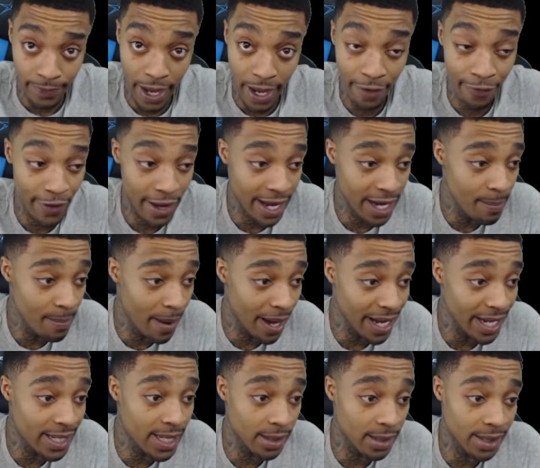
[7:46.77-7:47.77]
If
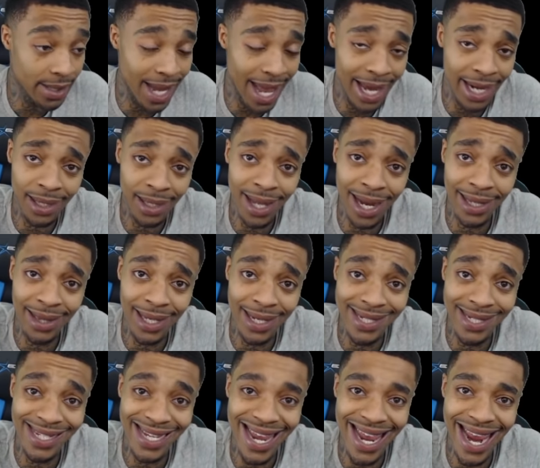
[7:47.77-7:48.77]
anybody does an edit like
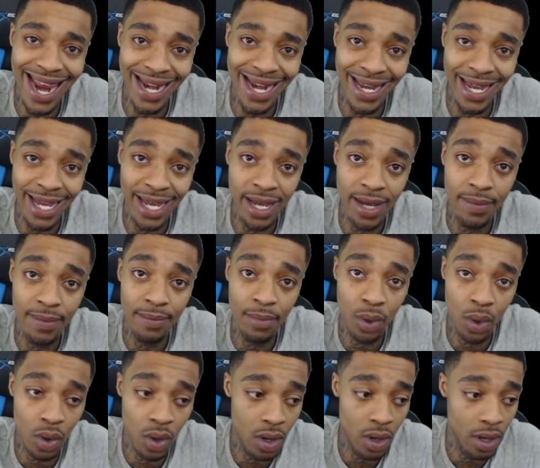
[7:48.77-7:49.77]
this any
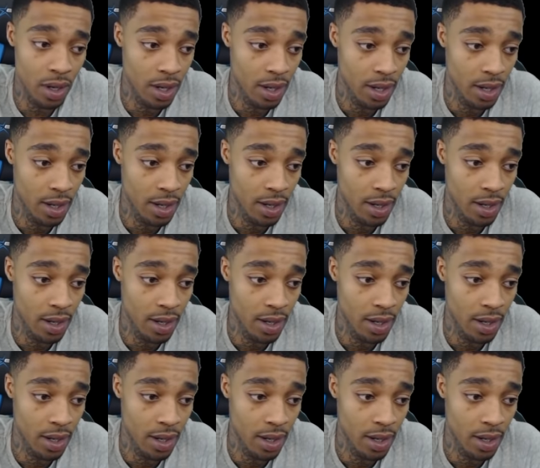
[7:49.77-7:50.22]
more